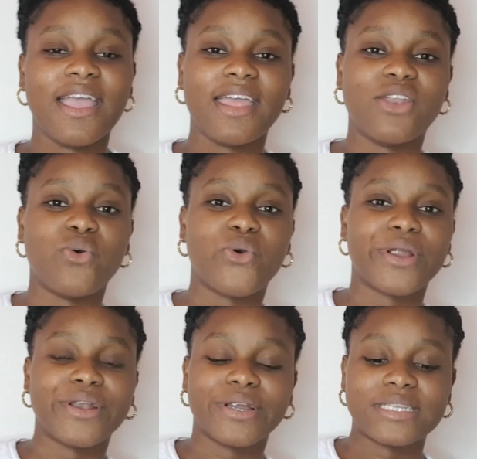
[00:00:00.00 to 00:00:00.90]
in
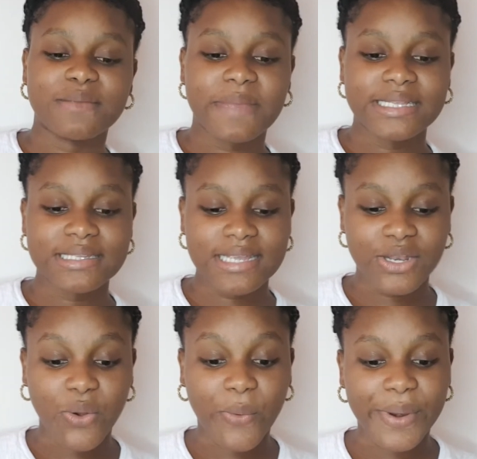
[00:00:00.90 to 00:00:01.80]
order to
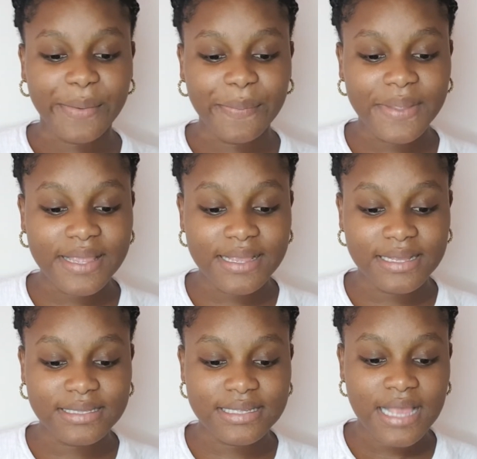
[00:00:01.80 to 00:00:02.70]
maintain our
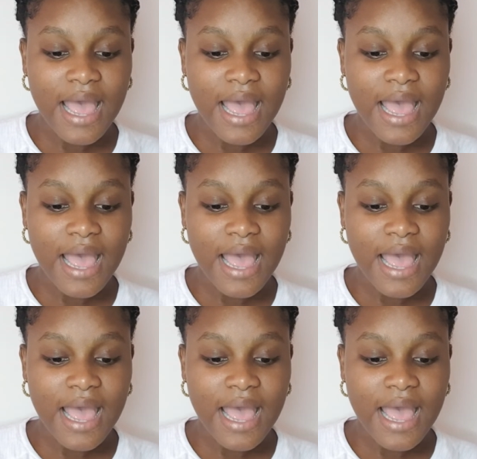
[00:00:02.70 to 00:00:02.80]
peace.